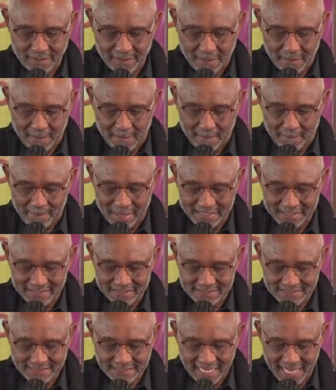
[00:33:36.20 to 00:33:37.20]
by the
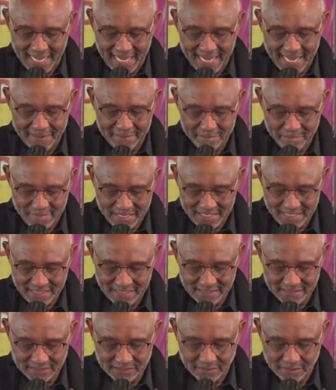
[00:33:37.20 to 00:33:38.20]
same means
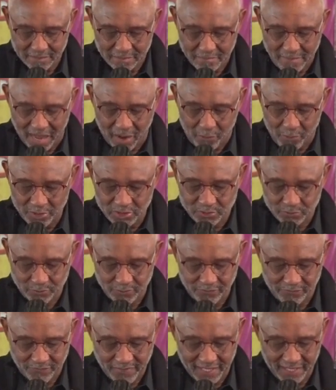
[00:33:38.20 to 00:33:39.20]
by which we
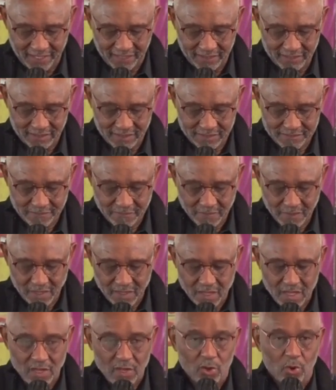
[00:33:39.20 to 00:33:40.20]
fell.
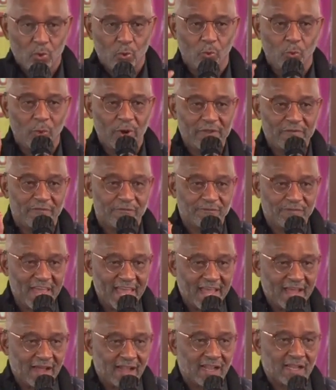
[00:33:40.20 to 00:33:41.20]
We
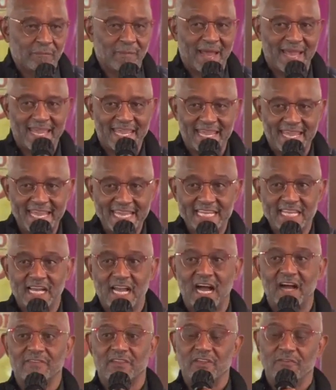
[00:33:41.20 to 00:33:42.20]
fell by eating of the
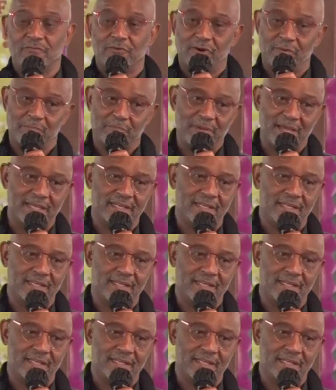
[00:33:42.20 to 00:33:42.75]
forbidden